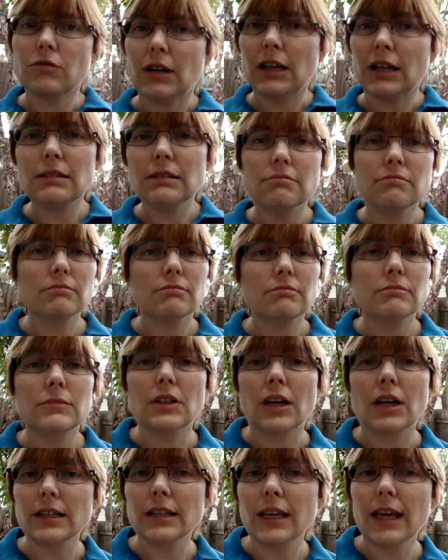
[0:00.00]
write,
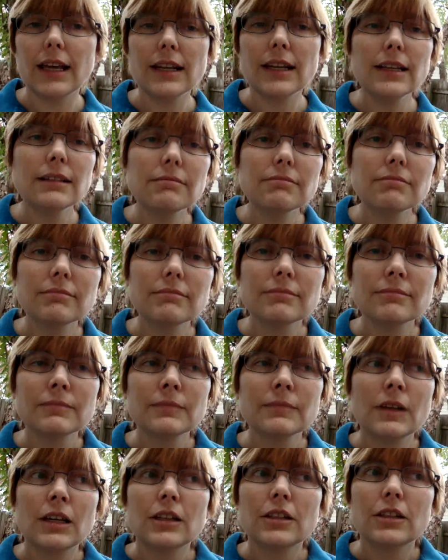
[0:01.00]
not edit,
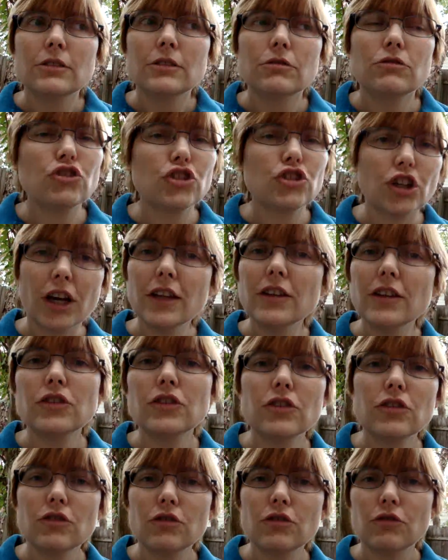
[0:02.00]

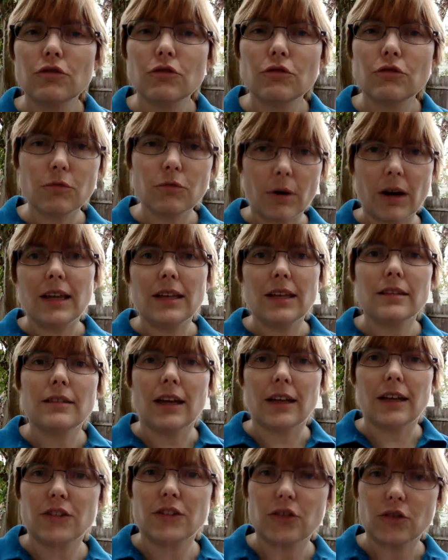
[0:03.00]
just write
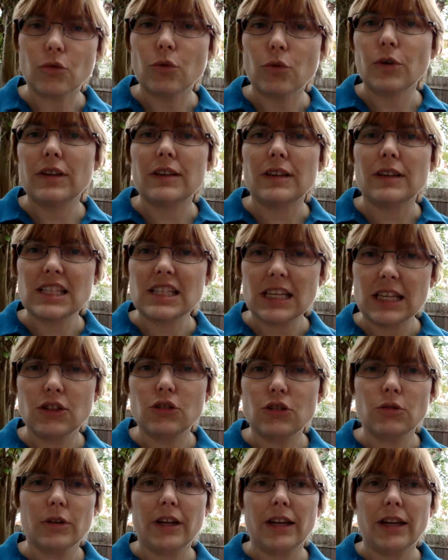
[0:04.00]
that story that's
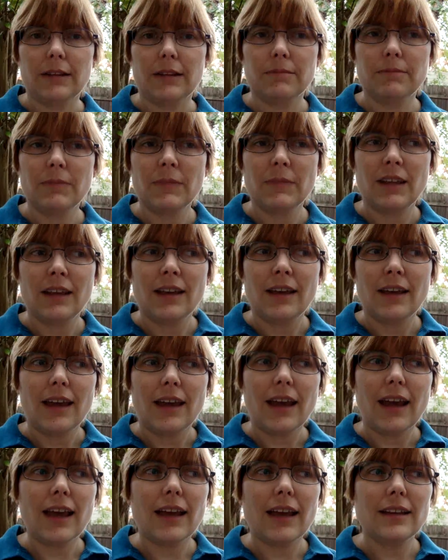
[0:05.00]
in your head.
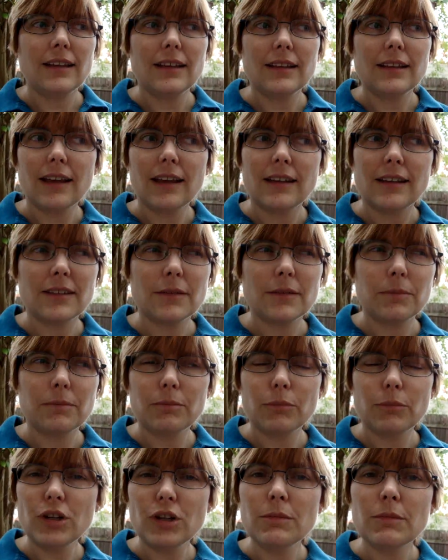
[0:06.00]
And it's
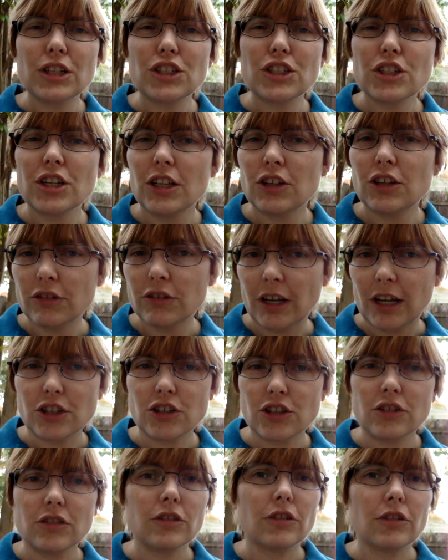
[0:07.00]
pretty much
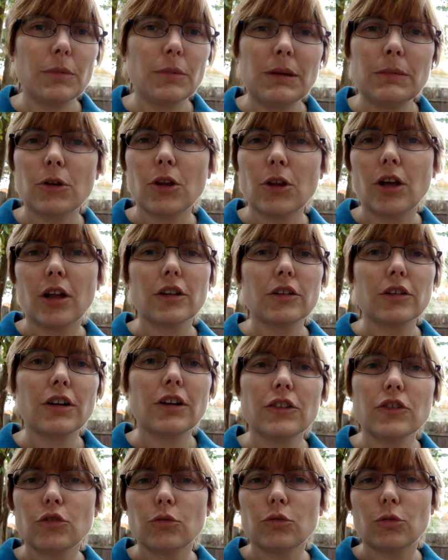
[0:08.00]
international. There are people all
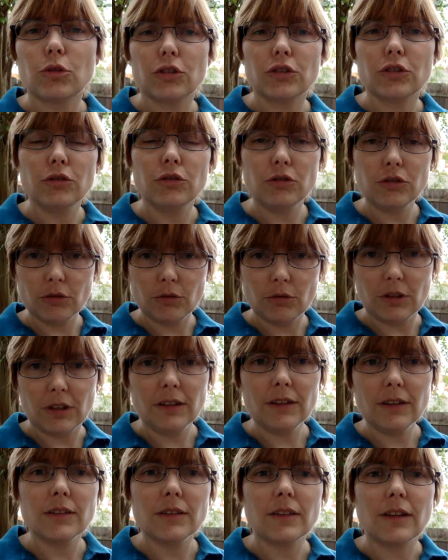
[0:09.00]
across the world who do
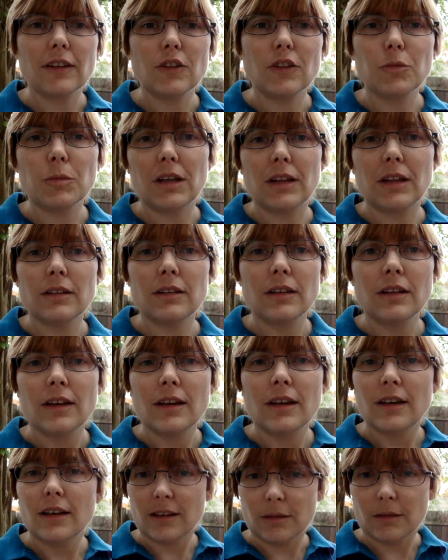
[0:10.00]
this. They spend
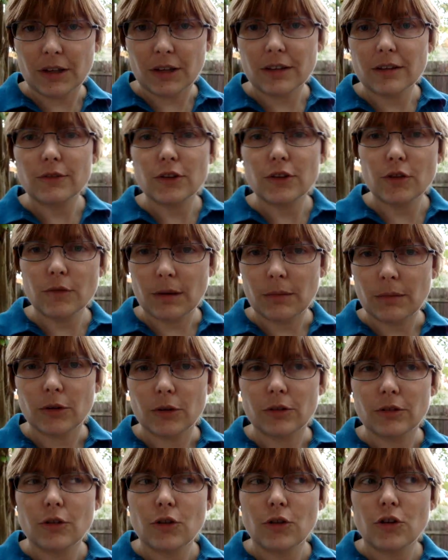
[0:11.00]
the month of
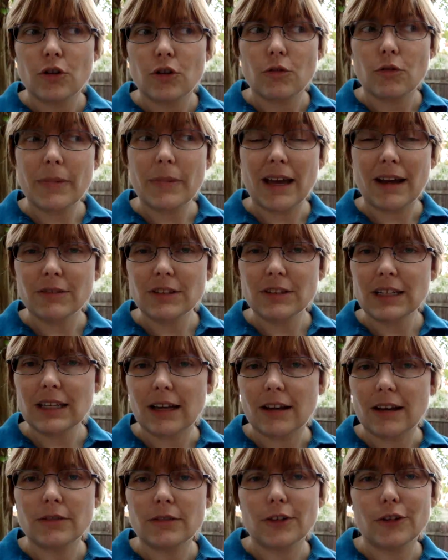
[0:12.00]
November pounding
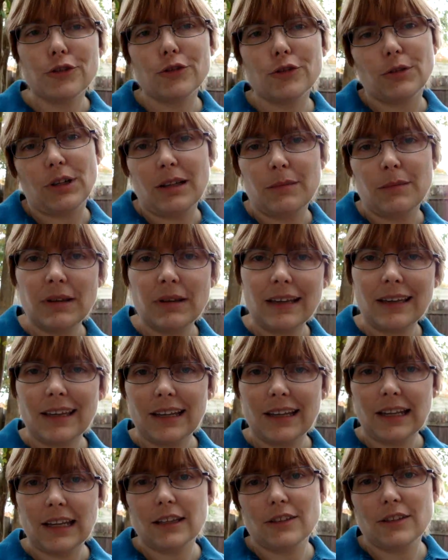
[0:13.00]
out their dream,
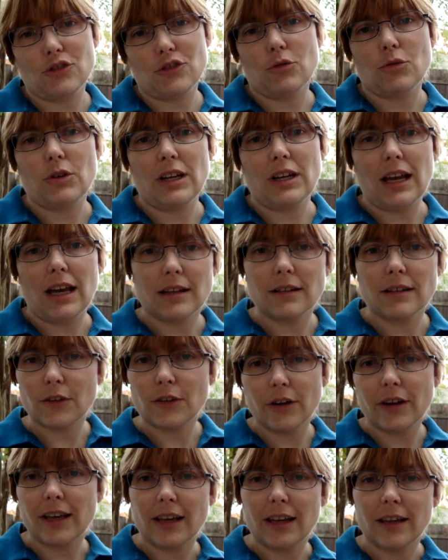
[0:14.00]
getting a story out of
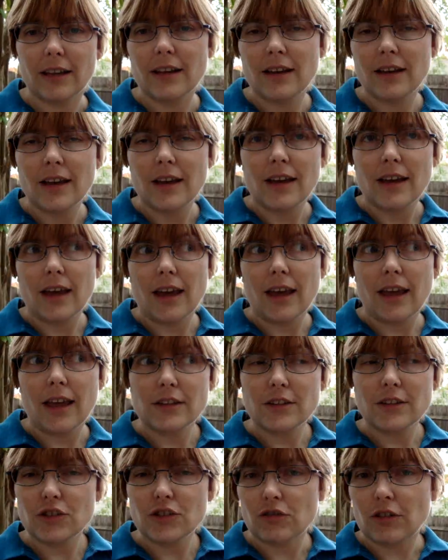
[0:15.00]
their head,
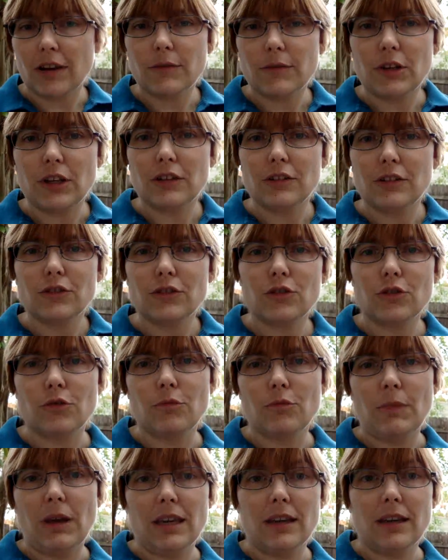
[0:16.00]
and striving
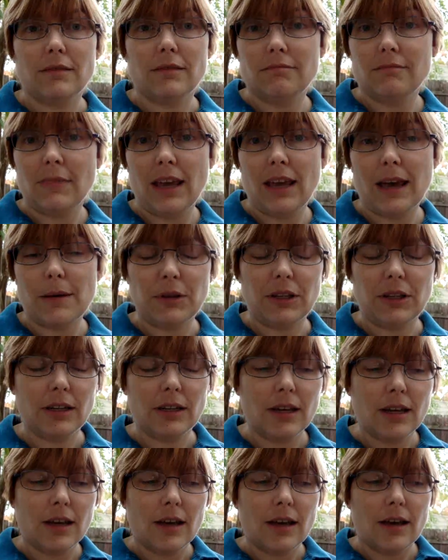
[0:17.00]
to make it happen.
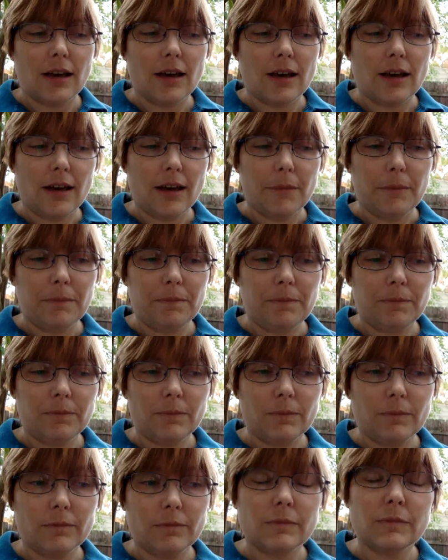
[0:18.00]

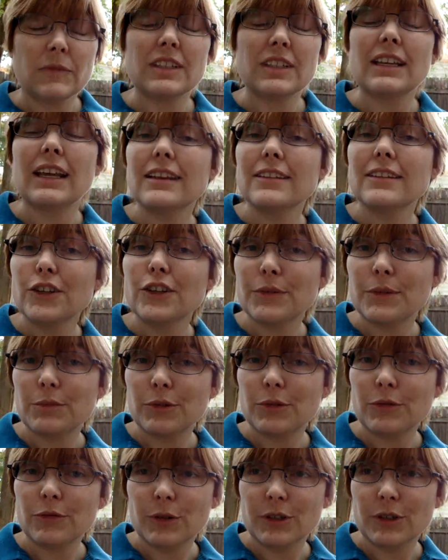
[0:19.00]
Today is
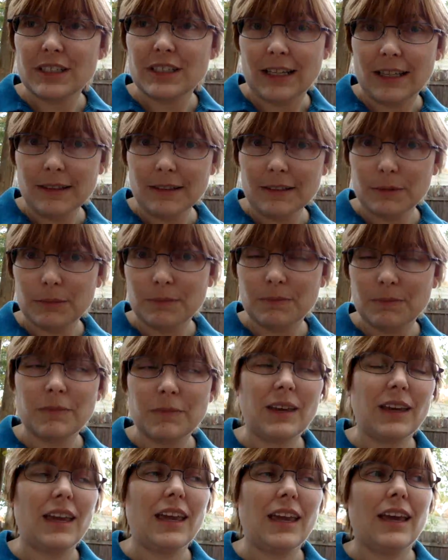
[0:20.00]
November 14th,
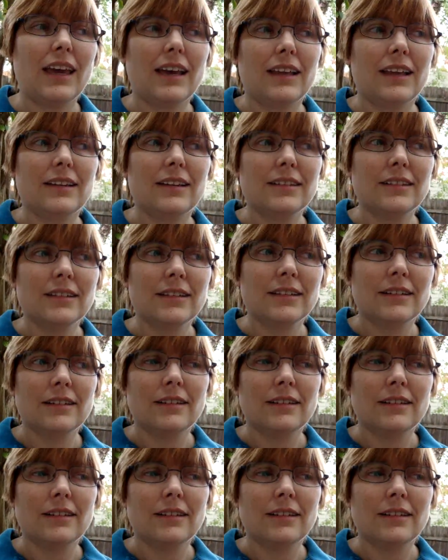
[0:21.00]
and